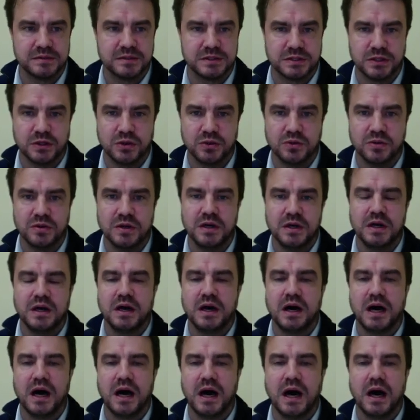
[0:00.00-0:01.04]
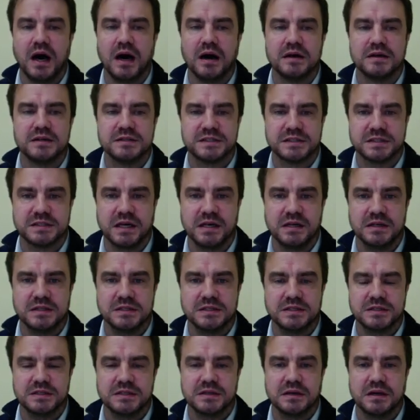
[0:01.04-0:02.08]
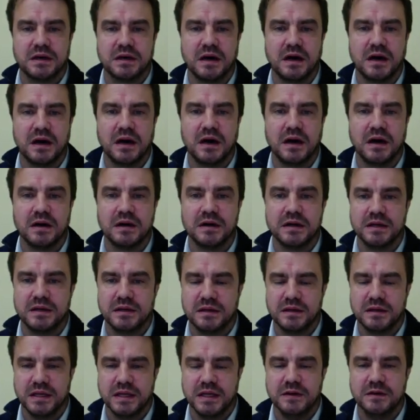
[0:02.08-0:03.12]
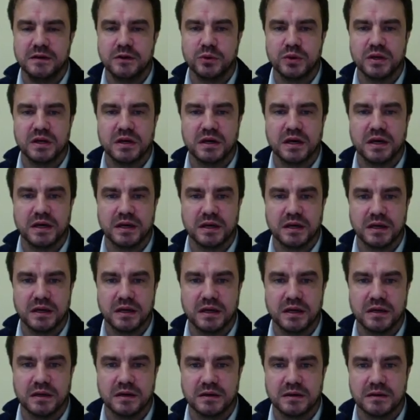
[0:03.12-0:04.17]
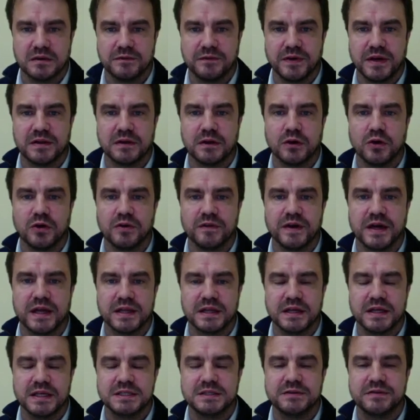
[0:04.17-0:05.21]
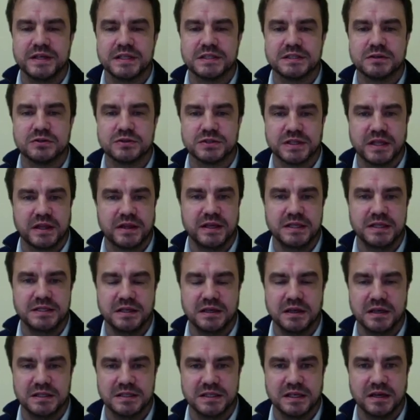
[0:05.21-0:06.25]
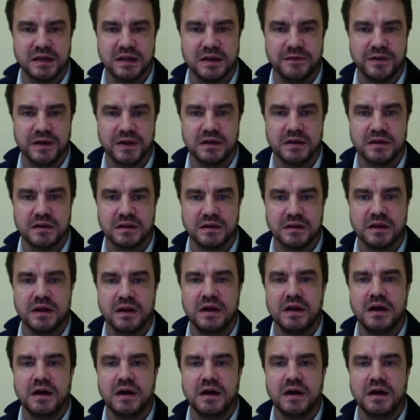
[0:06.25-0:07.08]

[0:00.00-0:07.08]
So sons are equally likely, or at least there's no statistically significant